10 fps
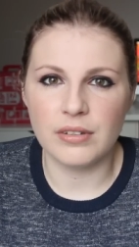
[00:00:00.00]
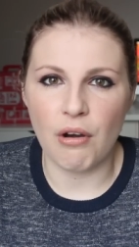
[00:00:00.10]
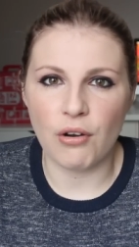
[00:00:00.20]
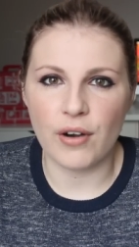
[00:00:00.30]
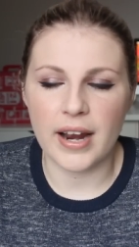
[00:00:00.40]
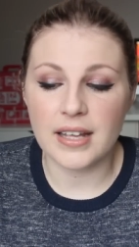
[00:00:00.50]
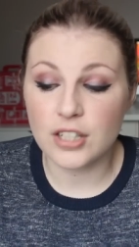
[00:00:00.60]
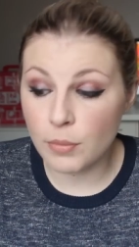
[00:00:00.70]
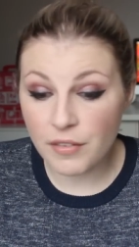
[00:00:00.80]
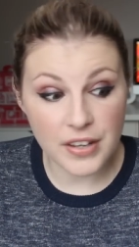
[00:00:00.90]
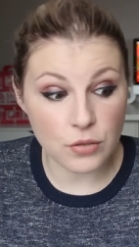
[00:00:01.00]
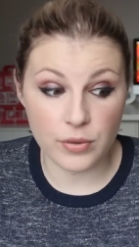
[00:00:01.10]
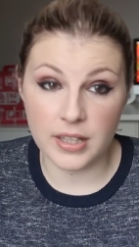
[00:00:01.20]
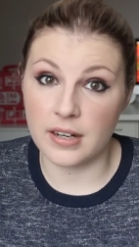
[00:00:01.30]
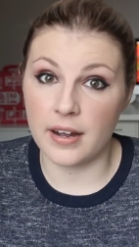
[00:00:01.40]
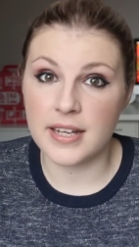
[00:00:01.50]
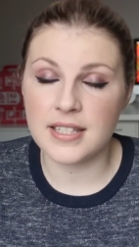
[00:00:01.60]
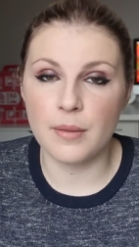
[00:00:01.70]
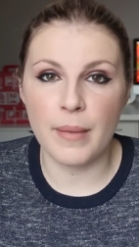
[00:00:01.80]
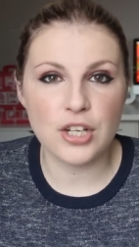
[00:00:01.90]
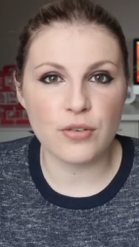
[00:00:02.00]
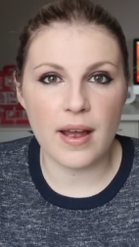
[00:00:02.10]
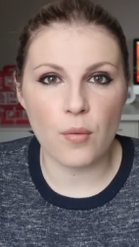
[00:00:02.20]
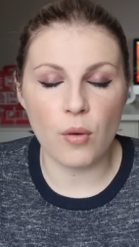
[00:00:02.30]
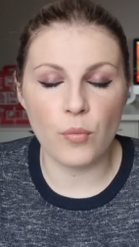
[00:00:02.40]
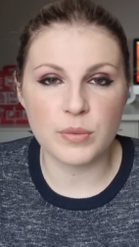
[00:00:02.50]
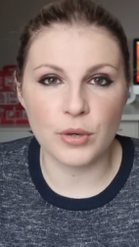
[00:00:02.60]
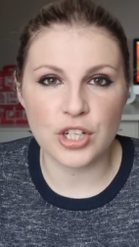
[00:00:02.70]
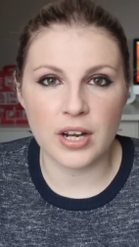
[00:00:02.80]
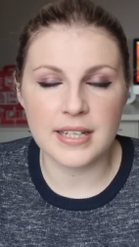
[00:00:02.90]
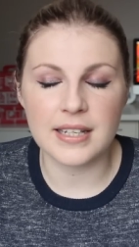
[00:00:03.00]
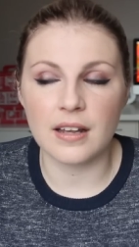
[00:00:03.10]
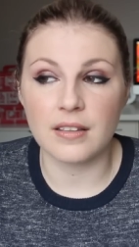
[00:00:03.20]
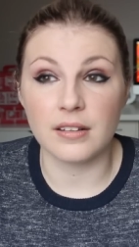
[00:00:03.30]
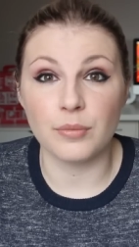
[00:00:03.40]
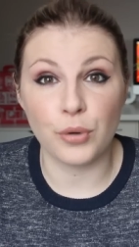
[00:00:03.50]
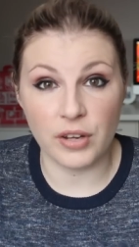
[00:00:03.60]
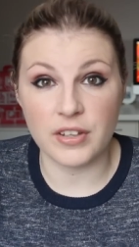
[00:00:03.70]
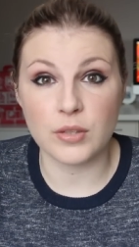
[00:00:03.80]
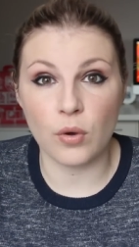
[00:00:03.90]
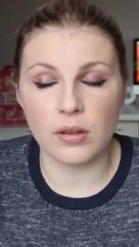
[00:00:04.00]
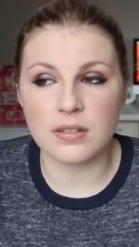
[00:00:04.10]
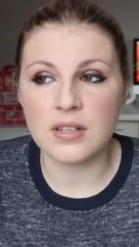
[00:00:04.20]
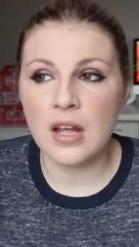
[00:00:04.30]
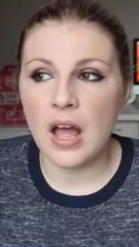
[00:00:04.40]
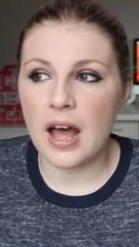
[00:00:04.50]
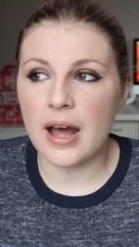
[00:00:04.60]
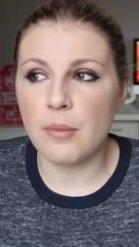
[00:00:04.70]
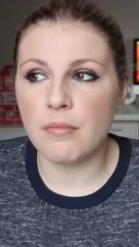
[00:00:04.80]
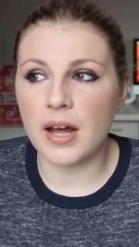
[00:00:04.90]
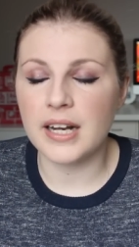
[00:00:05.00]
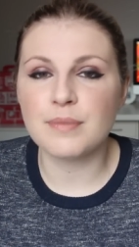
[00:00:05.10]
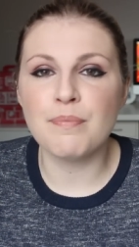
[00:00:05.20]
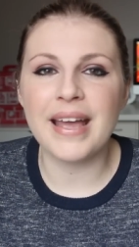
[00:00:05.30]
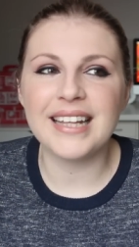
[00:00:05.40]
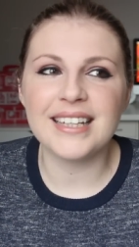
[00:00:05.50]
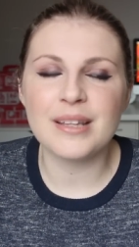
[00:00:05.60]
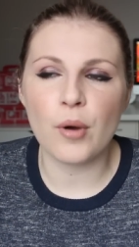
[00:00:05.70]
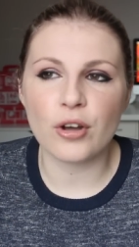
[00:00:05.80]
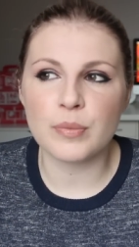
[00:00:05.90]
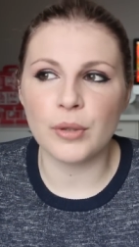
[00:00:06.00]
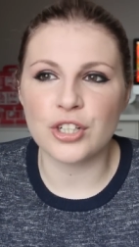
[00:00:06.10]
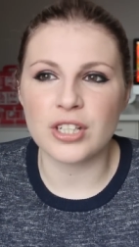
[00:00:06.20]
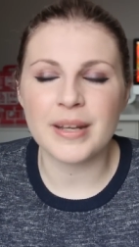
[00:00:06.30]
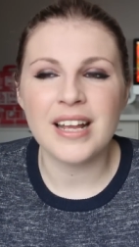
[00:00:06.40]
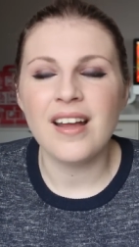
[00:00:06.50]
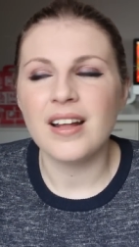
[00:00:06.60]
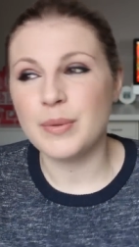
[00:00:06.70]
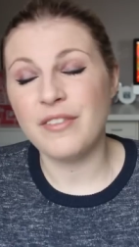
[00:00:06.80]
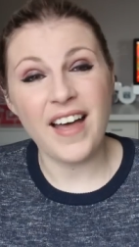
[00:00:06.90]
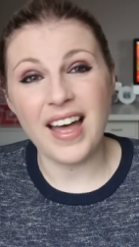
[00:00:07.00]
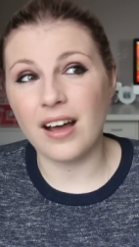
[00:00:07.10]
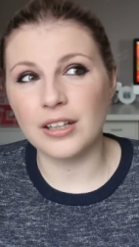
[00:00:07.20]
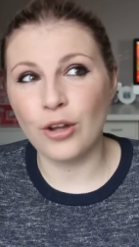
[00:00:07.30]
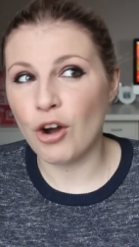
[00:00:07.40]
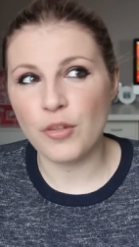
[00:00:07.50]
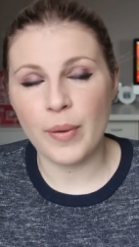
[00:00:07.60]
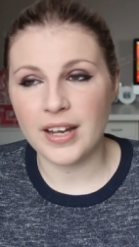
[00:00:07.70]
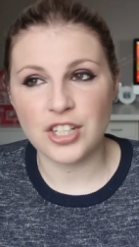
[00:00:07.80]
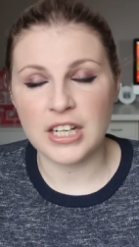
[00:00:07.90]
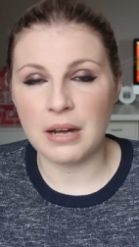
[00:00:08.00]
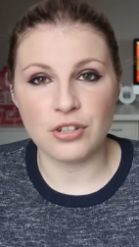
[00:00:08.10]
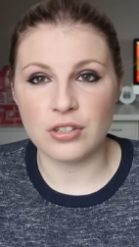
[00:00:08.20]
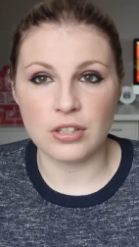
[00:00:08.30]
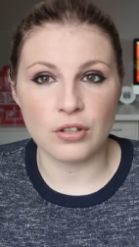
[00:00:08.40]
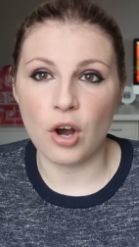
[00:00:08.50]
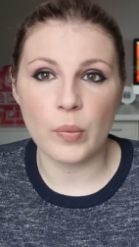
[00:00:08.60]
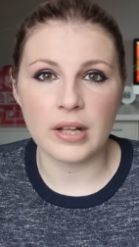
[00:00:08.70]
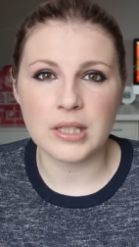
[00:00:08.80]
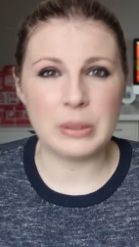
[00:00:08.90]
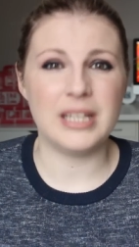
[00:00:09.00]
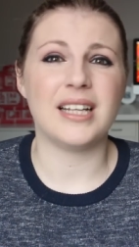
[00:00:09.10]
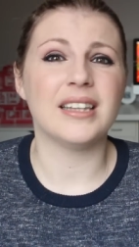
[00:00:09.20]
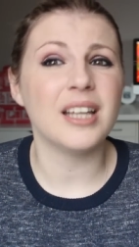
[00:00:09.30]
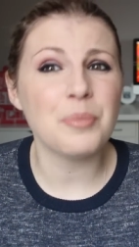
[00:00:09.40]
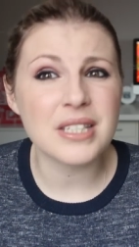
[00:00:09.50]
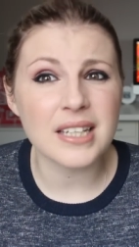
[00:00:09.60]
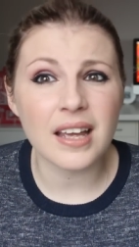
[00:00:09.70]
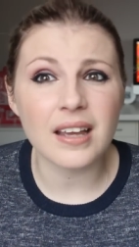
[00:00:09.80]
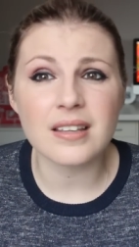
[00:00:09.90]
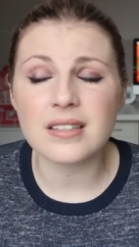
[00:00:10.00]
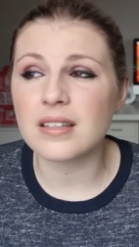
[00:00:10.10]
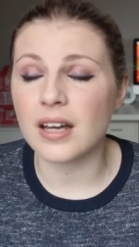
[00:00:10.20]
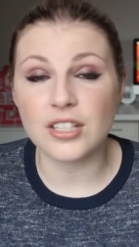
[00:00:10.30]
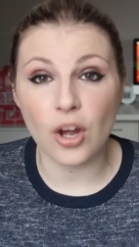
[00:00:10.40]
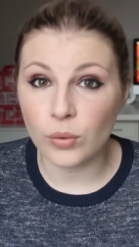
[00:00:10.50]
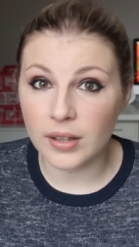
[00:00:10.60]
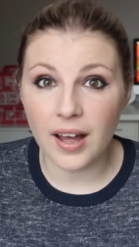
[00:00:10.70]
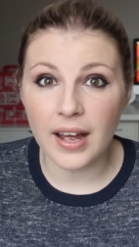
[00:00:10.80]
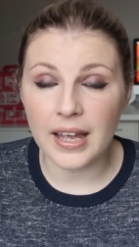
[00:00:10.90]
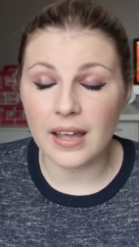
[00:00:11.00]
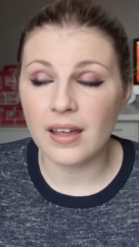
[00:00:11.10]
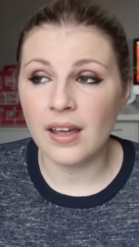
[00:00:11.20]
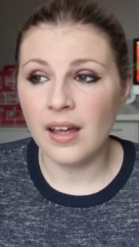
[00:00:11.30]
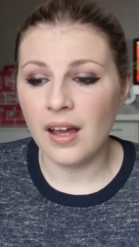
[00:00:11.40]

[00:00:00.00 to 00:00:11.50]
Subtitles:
not great. Some of it's really nice. The Majorette one was much nicer than previous ones. And it's mainly the boxed blushes. I mean, to be fair, a lot of the packaging now just does not appeal to me. Their lipsticks, I don't like.